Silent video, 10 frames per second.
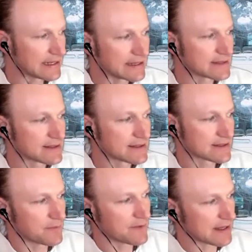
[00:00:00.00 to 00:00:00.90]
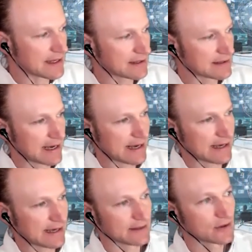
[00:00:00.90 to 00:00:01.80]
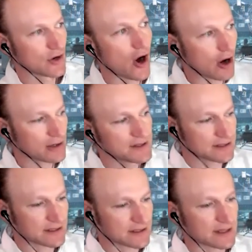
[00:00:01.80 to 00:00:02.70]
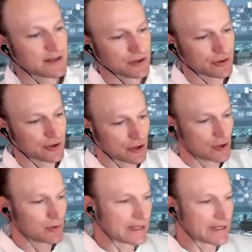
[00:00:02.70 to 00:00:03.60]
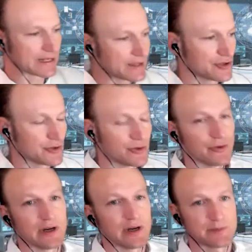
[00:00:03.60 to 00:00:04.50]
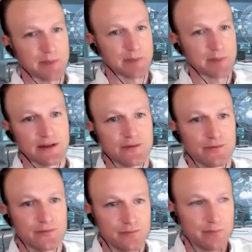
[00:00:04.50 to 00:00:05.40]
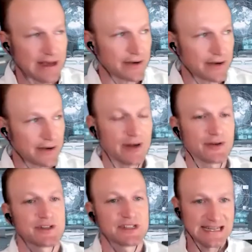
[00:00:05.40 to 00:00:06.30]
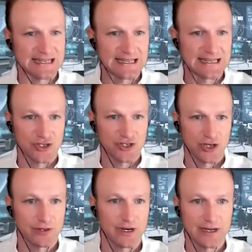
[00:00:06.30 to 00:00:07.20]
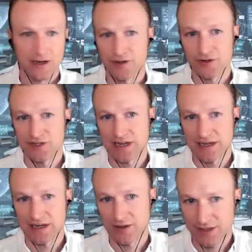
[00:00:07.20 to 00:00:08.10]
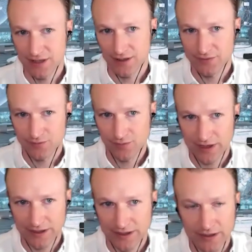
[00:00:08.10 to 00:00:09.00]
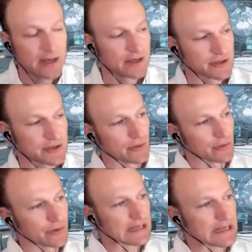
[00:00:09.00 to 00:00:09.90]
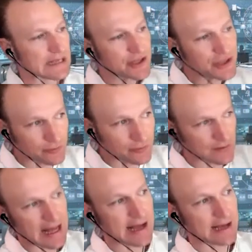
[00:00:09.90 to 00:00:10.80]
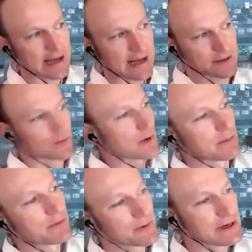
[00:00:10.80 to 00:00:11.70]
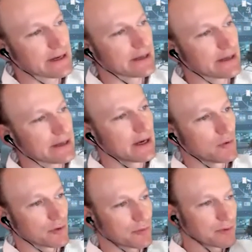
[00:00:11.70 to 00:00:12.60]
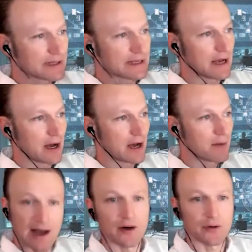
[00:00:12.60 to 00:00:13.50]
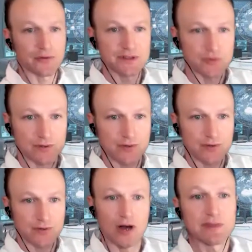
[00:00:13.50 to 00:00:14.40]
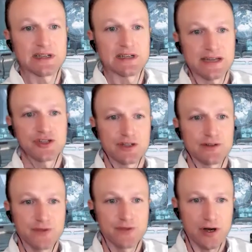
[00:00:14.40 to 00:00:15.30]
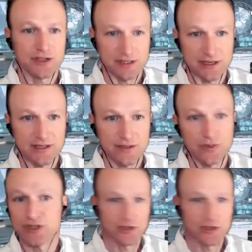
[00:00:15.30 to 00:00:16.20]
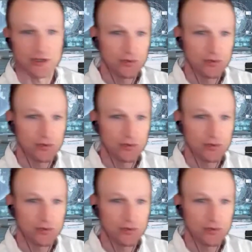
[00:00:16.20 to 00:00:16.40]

is something that causes us to go into a space of better understanding each other and understanding ourselves, right? So the initial flags for Web3 were really about this sort of augmentation of consciousness, which is